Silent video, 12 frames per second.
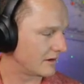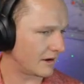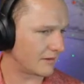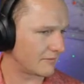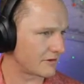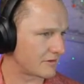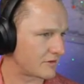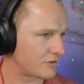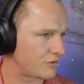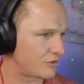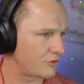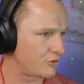Emirates
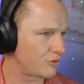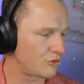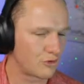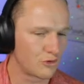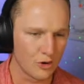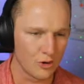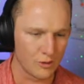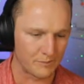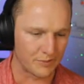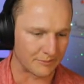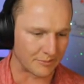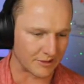is
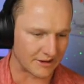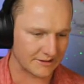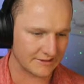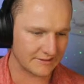super bright.